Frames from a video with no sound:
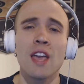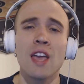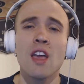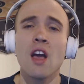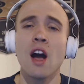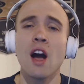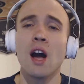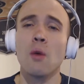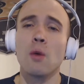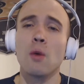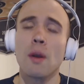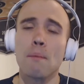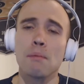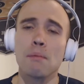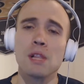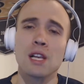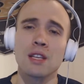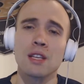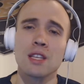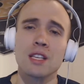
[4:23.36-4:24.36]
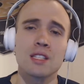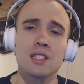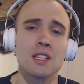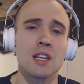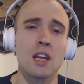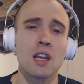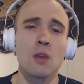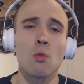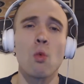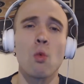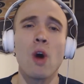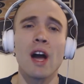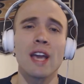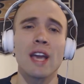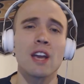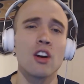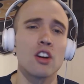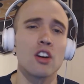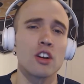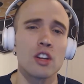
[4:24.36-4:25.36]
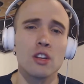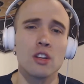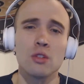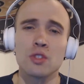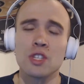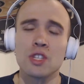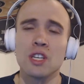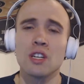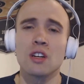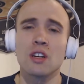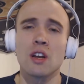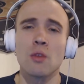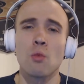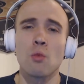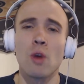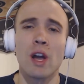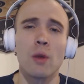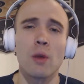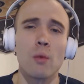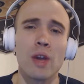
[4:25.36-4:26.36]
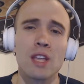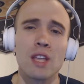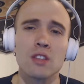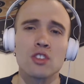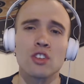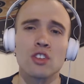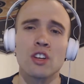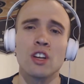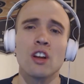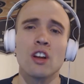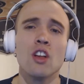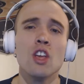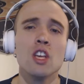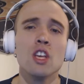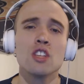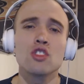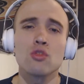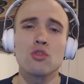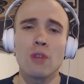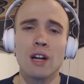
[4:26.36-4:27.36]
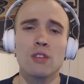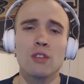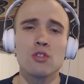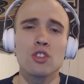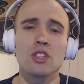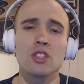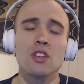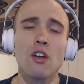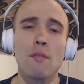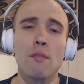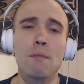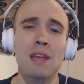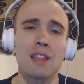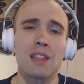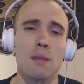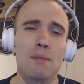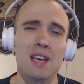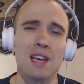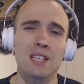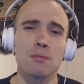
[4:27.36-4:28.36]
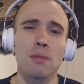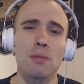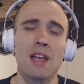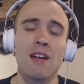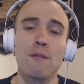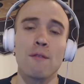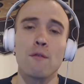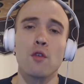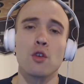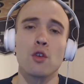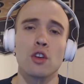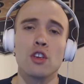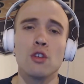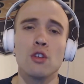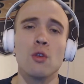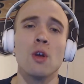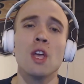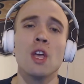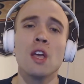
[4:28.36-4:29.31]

I want to plug this in and why cardio's here and why weights are here. Surround yourself, make the best plan for you.